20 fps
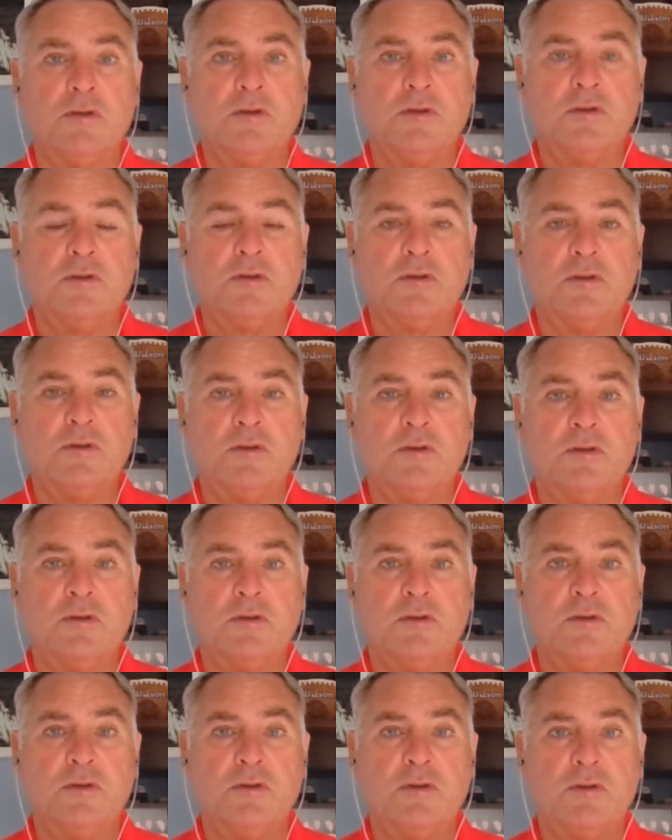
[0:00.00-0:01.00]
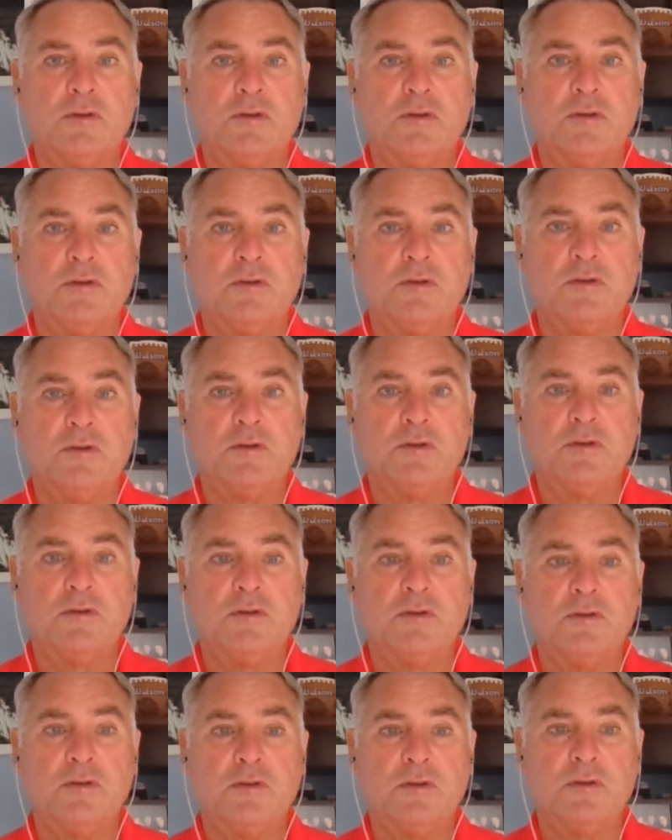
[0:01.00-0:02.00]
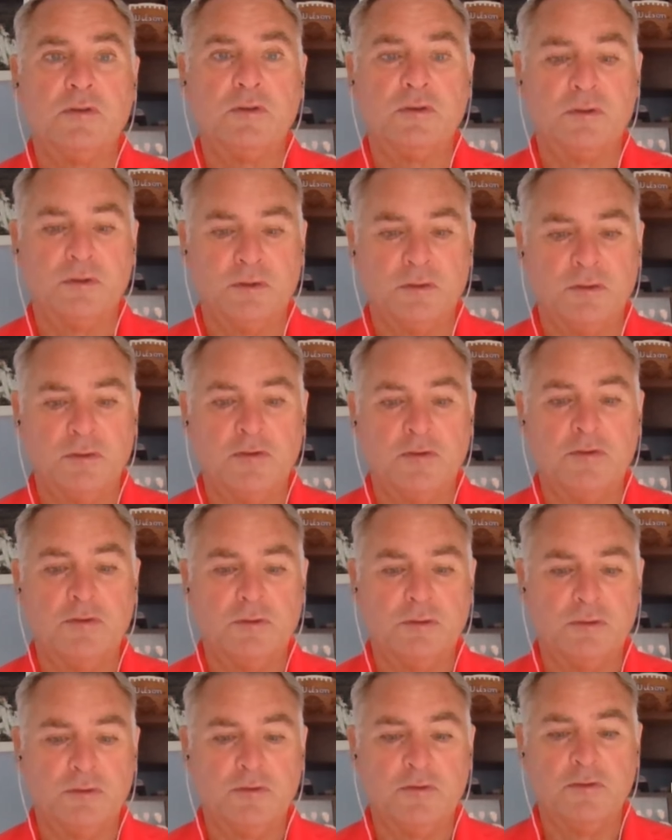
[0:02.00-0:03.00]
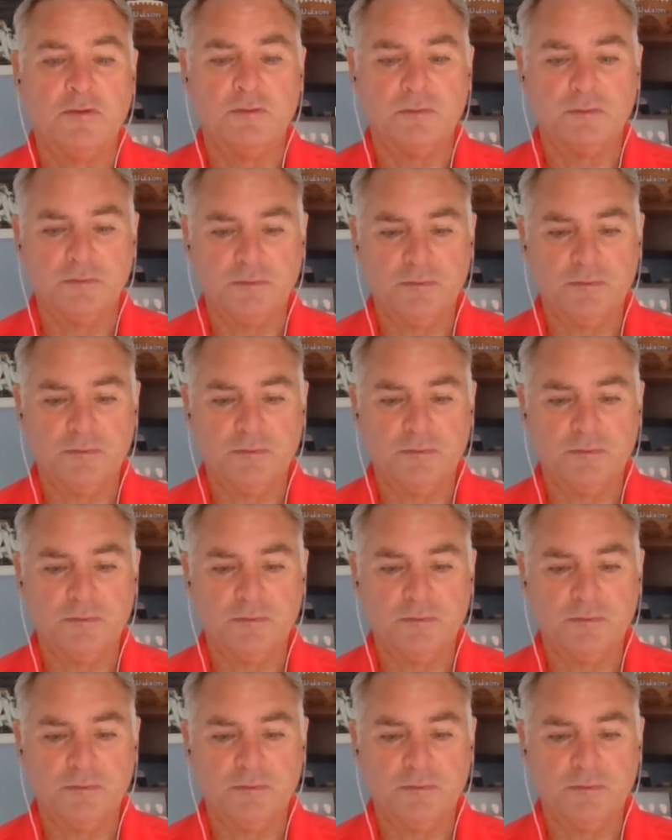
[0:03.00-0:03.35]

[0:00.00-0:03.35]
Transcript: (silent)